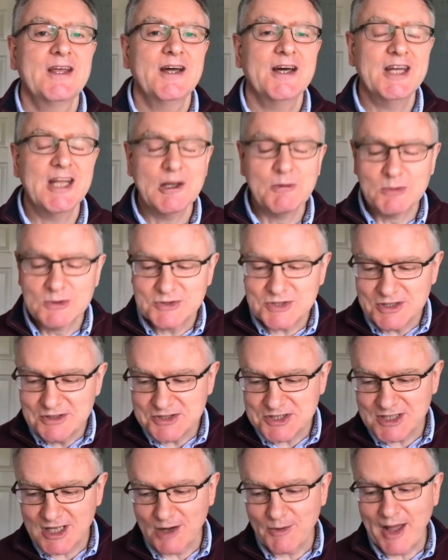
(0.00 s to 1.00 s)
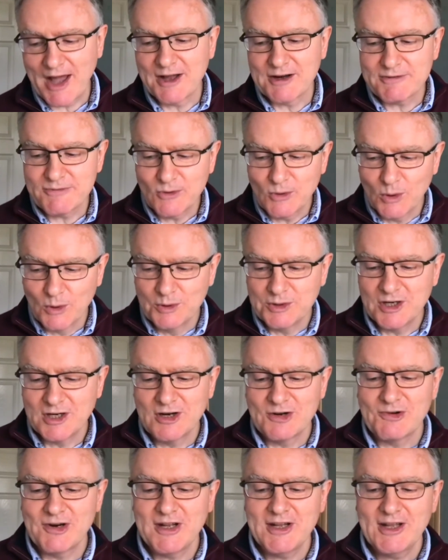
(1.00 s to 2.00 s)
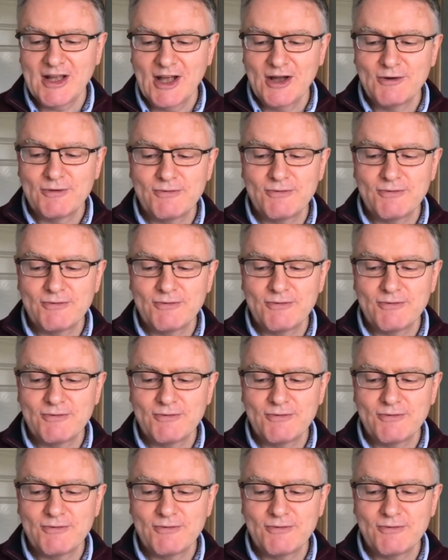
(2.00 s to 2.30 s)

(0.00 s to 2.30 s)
and he will do so out of ordinary,